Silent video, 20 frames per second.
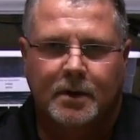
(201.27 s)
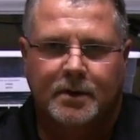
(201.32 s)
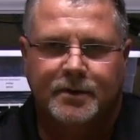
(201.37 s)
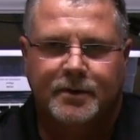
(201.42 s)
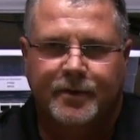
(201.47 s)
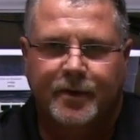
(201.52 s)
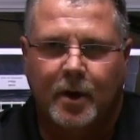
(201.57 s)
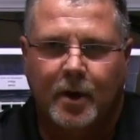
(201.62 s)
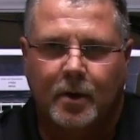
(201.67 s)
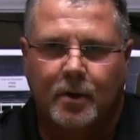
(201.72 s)

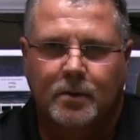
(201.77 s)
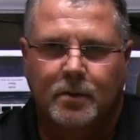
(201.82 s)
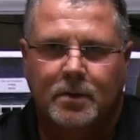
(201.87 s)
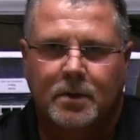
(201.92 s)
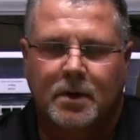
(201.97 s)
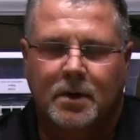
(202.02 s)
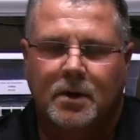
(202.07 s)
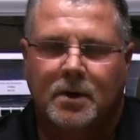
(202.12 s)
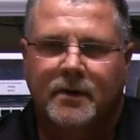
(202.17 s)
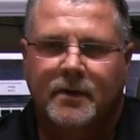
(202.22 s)
So
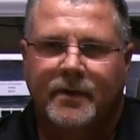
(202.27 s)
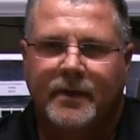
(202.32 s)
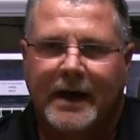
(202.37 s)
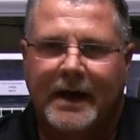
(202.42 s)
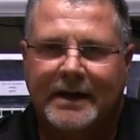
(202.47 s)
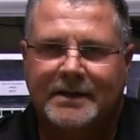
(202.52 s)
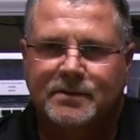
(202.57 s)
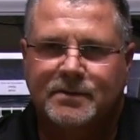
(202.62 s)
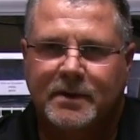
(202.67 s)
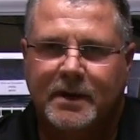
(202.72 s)

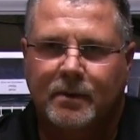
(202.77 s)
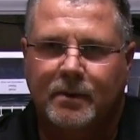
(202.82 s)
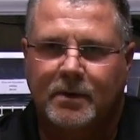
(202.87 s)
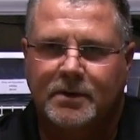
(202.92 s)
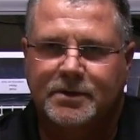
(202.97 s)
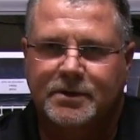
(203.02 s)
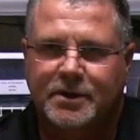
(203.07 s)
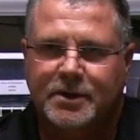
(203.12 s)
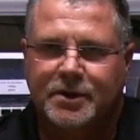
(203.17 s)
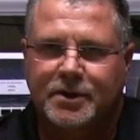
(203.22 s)
that's what I
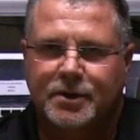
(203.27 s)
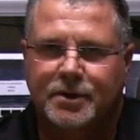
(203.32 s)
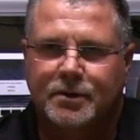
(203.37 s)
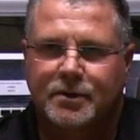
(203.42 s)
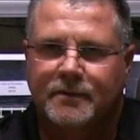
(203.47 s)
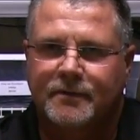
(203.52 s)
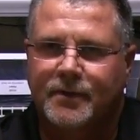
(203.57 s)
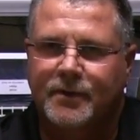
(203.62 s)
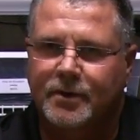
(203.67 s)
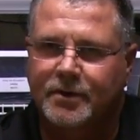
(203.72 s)
want you to
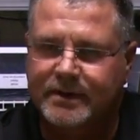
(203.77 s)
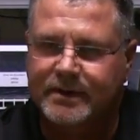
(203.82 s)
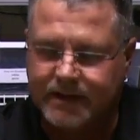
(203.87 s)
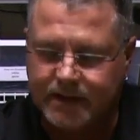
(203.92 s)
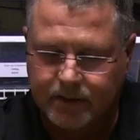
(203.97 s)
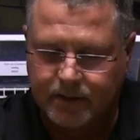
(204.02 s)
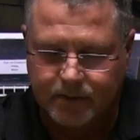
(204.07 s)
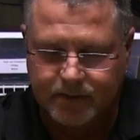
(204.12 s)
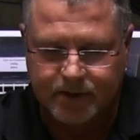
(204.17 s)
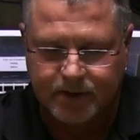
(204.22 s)
do. If you're
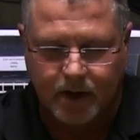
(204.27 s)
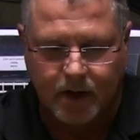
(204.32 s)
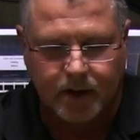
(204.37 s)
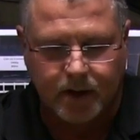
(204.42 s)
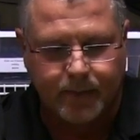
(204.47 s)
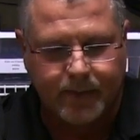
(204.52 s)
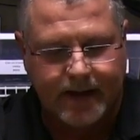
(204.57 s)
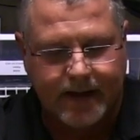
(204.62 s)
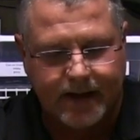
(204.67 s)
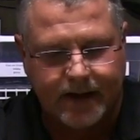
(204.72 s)
dealing with
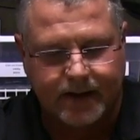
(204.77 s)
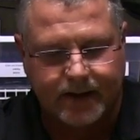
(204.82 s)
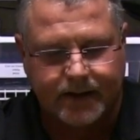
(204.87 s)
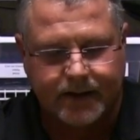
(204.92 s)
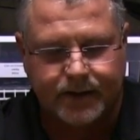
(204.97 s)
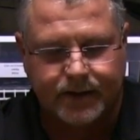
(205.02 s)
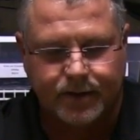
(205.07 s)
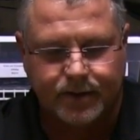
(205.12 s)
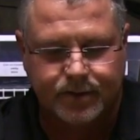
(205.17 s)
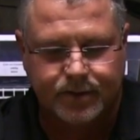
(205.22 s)
target panic
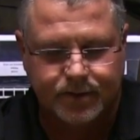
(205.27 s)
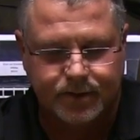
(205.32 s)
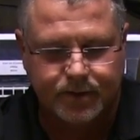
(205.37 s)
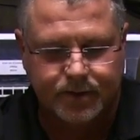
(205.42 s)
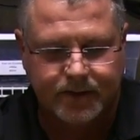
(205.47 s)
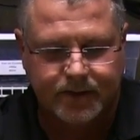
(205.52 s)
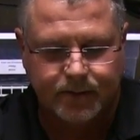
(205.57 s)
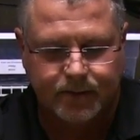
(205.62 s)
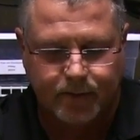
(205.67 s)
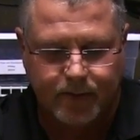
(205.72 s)
and you're
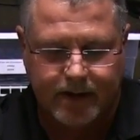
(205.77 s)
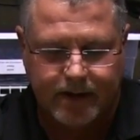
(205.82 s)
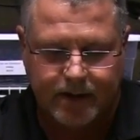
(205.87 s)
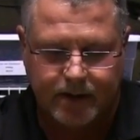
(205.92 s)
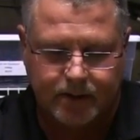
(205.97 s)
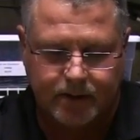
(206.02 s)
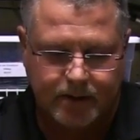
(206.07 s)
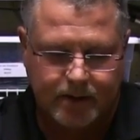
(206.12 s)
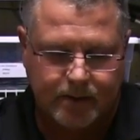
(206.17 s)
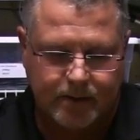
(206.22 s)
shooting the
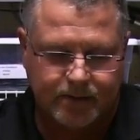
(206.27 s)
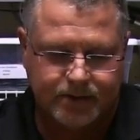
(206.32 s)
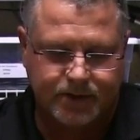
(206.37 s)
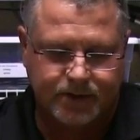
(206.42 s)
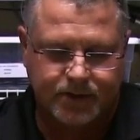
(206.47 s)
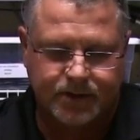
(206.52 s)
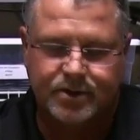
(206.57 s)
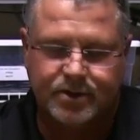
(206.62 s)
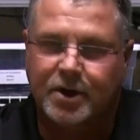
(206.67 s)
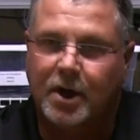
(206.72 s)
ringer, I want
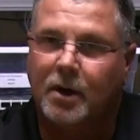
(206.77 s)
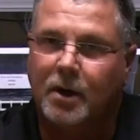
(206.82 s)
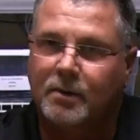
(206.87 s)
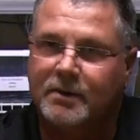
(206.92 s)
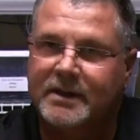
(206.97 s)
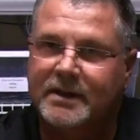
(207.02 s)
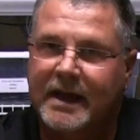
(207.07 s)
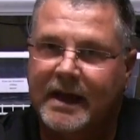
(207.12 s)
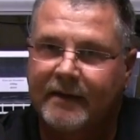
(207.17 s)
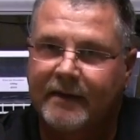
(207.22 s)
you to start
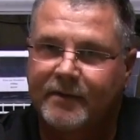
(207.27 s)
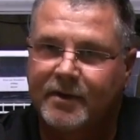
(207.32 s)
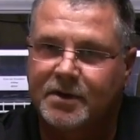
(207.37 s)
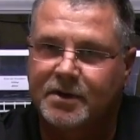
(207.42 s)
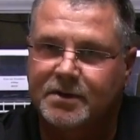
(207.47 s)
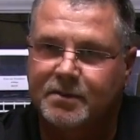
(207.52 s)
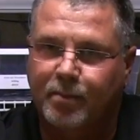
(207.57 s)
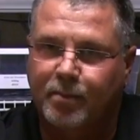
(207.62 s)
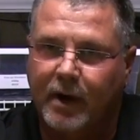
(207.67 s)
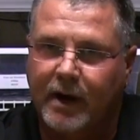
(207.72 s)
with the
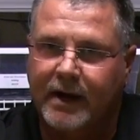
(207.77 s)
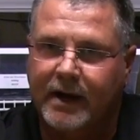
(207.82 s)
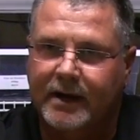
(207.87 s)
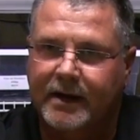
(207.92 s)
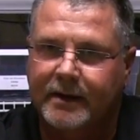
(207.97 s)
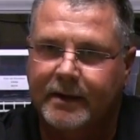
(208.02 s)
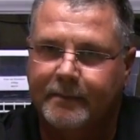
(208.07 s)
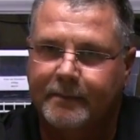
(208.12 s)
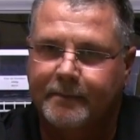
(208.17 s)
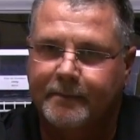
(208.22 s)
heavier spring
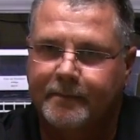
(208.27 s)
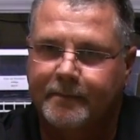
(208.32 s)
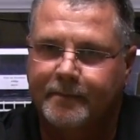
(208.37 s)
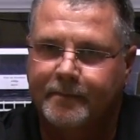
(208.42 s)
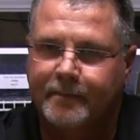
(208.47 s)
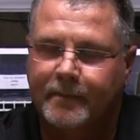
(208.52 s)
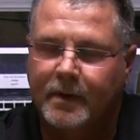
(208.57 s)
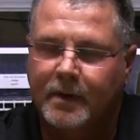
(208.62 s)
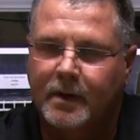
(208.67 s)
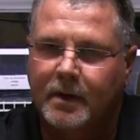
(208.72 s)
in it,
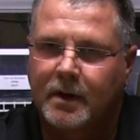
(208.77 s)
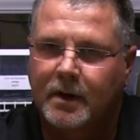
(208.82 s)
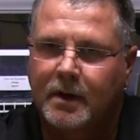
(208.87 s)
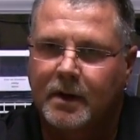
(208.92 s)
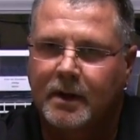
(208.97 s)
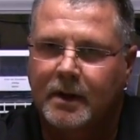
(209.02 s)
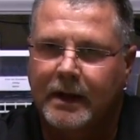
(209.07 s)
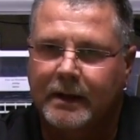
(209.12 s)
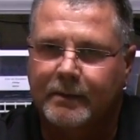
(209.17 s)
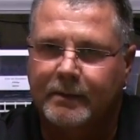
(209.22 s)

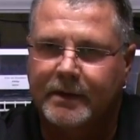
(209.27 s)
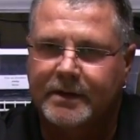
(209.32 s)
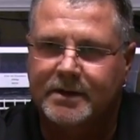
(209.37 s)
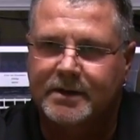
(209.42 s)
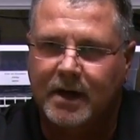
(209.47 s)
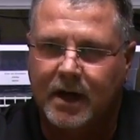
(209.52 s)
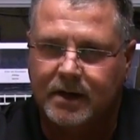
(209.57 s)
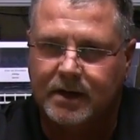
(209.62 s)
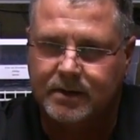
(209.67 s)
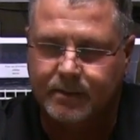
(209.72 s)
like we had
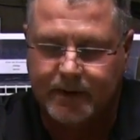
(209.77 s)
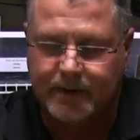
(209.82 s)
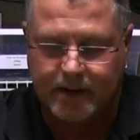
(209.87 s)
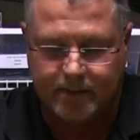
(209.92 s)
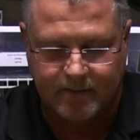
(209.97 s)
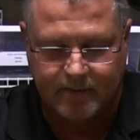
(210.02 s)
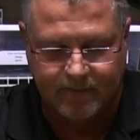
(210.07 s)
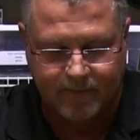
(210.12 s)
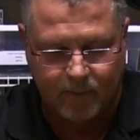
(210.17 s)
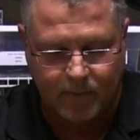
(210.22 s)
talked
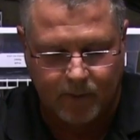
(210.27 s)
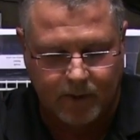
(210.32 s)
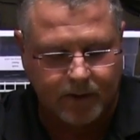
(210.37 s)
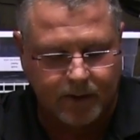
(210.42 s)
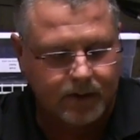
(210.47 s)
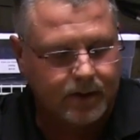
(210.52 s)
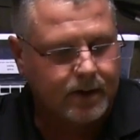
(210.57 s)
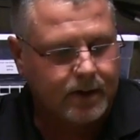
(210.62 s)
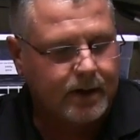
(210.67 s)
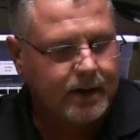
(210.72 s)
about before.